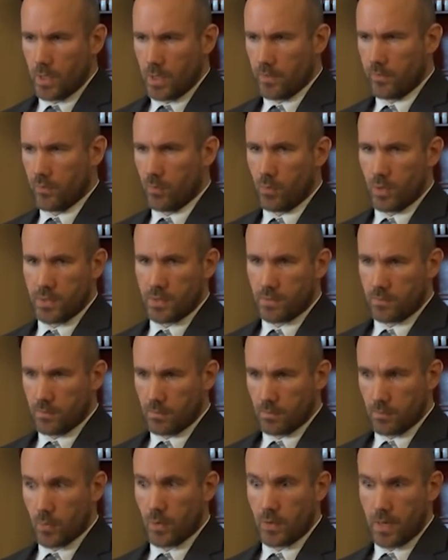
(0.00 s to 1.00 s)
And if it wasn't
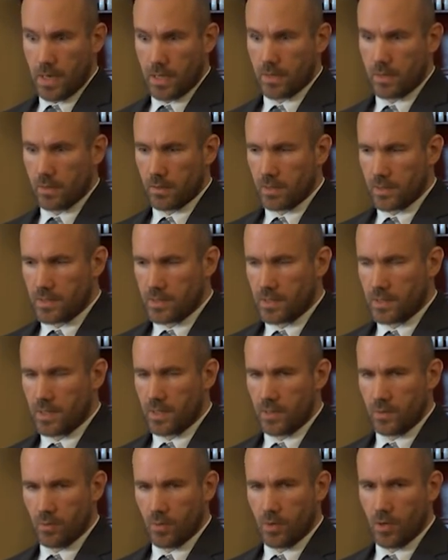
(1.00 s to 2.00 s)
miraculously
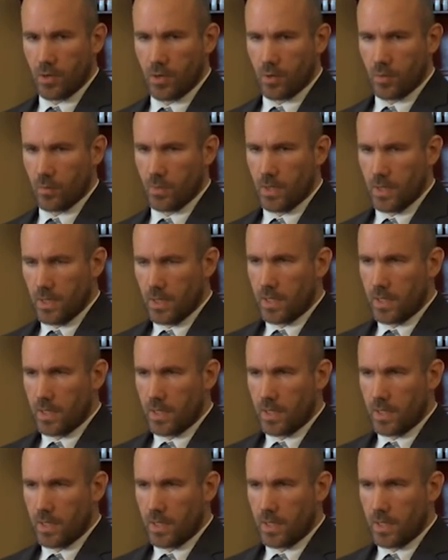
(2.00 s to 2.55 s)
in your home,